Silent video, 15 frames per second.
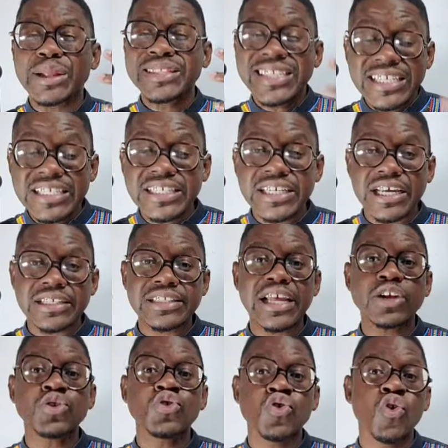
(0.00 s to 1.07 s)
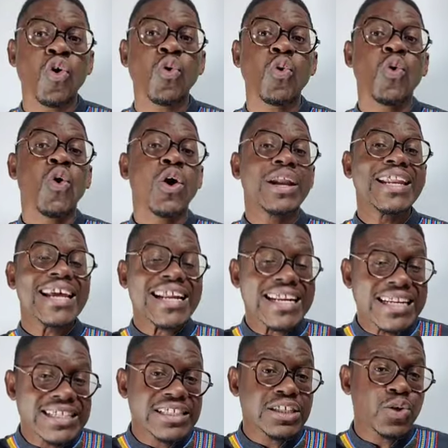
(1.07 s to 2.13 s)
teachers that know the
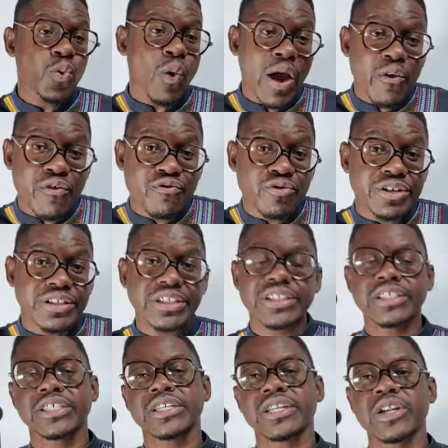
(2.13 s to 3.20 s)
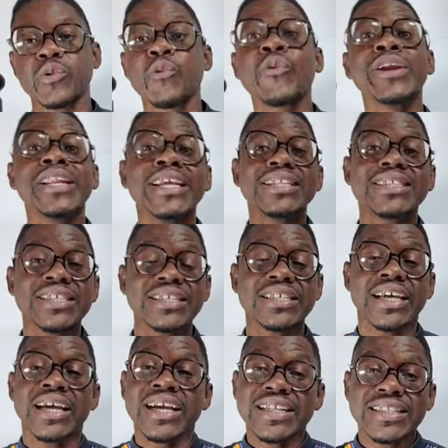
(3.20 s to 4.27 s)
reason why we've got these children. We need
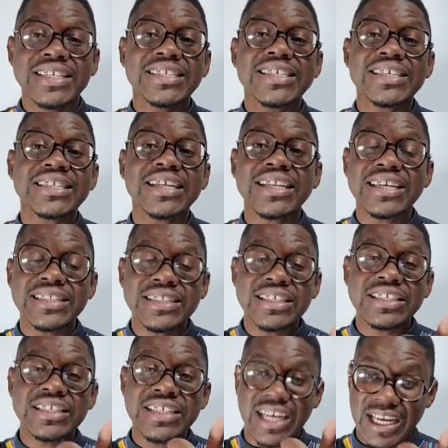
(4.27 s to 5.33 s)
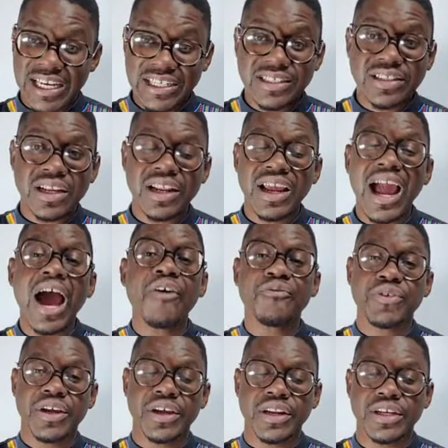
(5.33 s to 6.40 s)
teachers that can teach history,
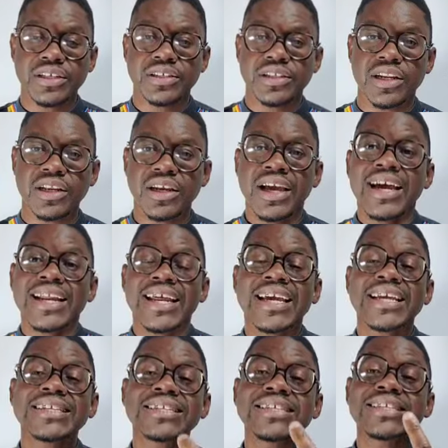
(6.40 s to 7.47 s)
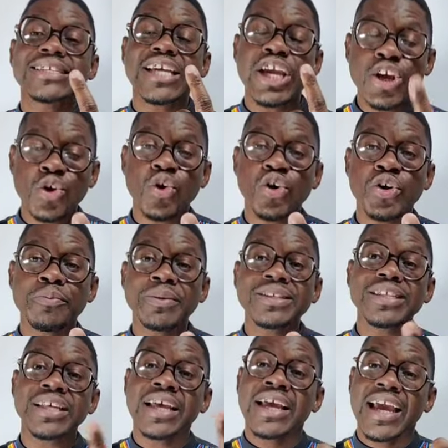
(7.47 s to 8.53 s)
African history, that can teach
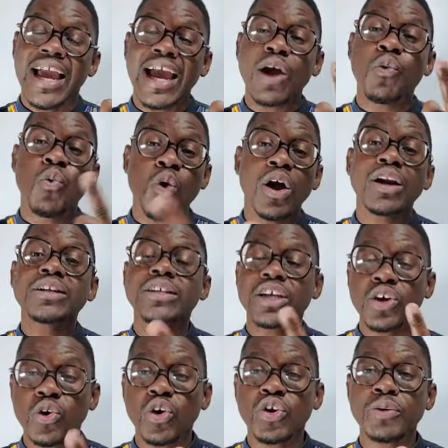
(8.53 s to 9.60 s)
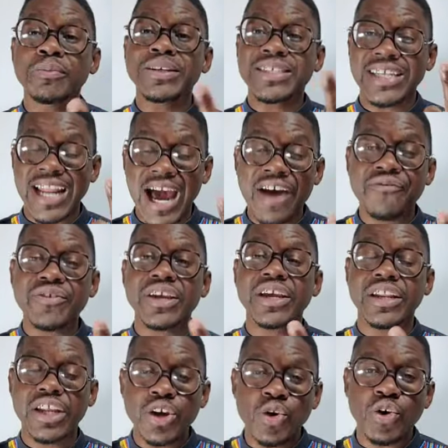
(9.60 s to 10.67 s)
economics, world economics and
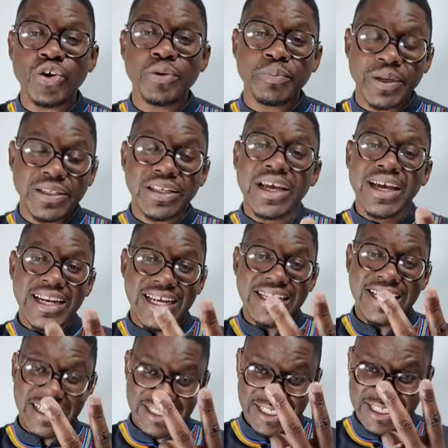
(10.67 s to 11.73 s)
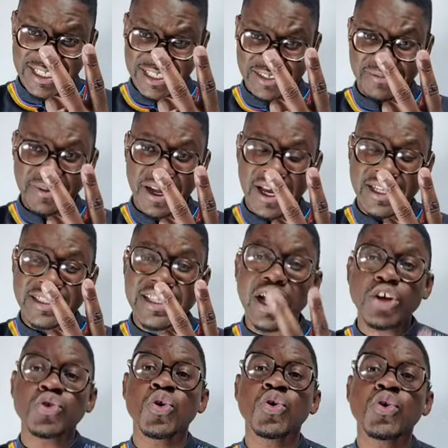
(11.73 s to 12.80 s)
African economics, that can teach
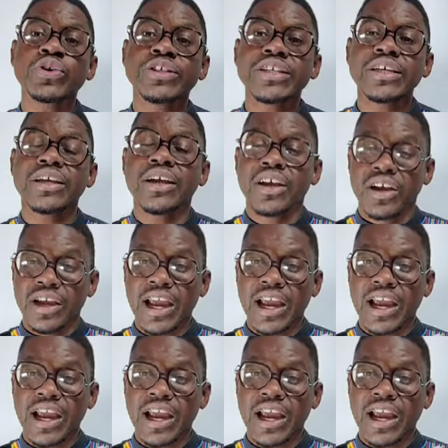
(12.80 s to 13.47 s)
technology,